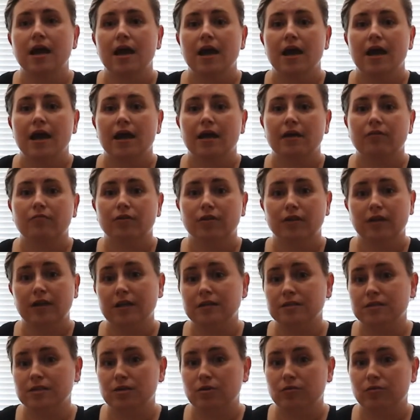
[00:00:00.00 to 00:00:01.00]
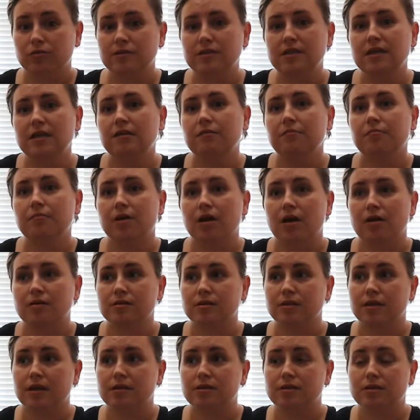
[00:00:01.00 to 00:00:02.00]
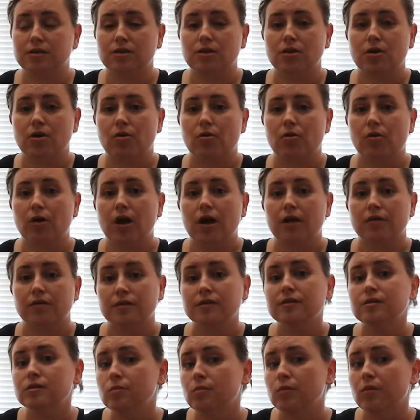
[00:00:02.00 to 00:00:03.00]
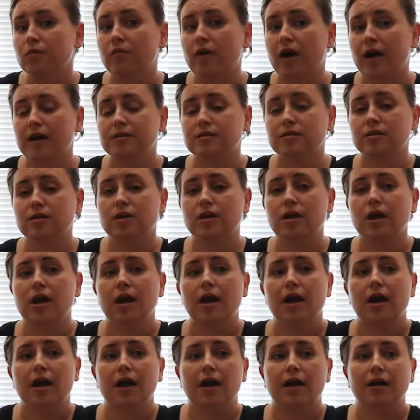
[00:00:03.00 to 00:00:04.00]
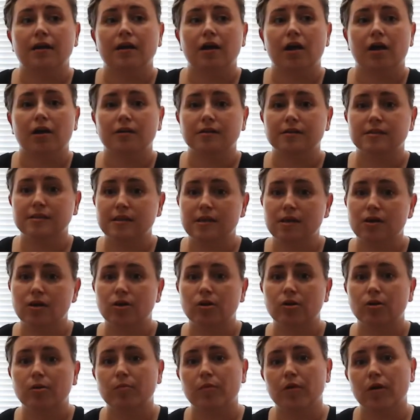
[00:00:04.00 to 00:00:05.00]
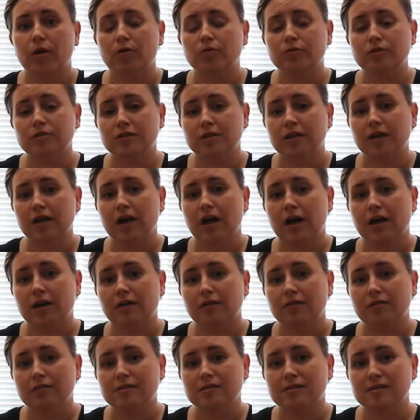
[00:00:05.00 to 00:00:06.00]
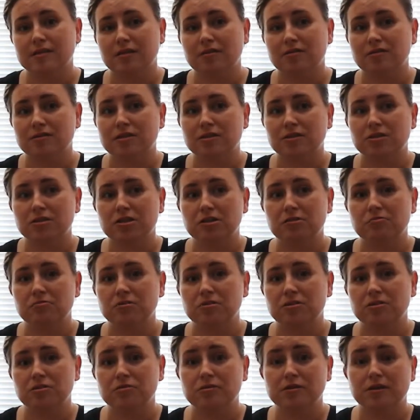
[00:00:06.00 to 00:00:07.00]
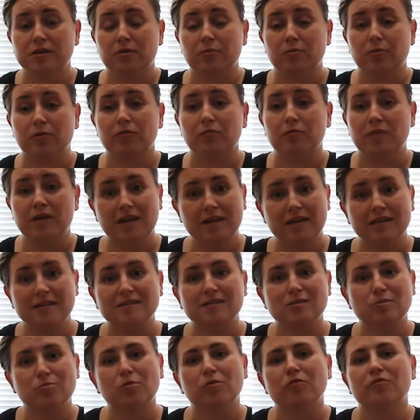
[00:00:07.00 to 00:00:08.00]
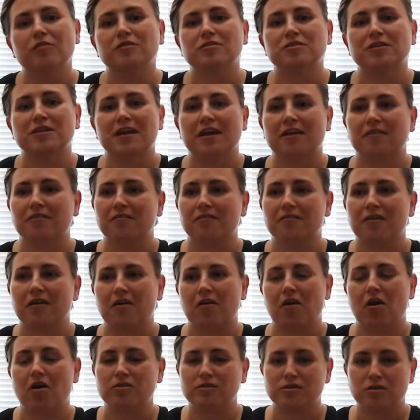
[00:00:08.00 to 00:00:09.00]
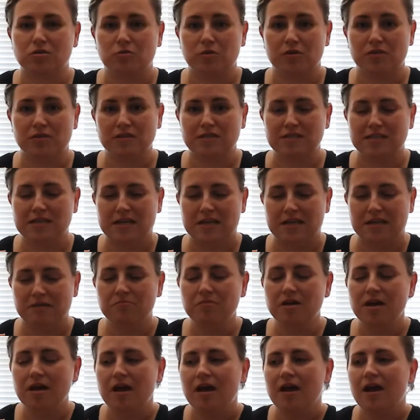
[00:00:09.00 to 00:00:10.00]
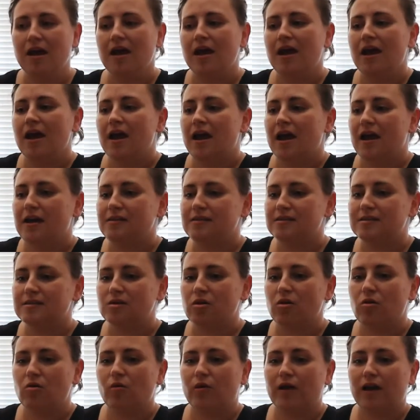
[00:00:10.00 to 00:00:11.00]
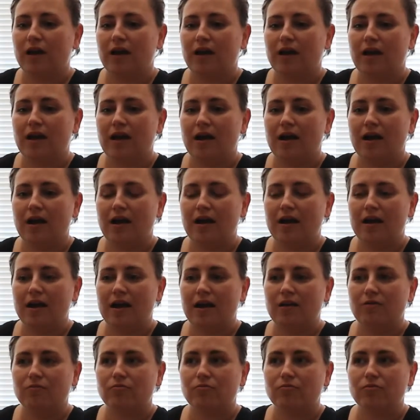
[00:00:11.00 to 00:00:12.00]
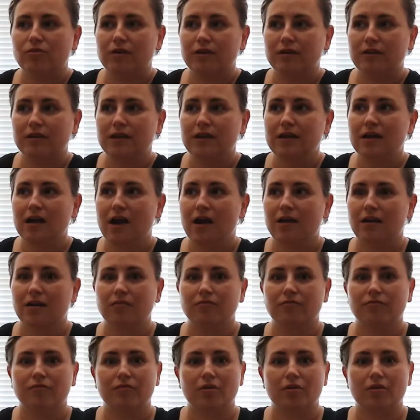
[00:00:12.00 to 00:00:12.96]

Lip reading: and really get to know the team, but also get to know the supervisor and kind of see her approach and kind of the skills that she was using with me in supervision and also with the team. And so it really kind of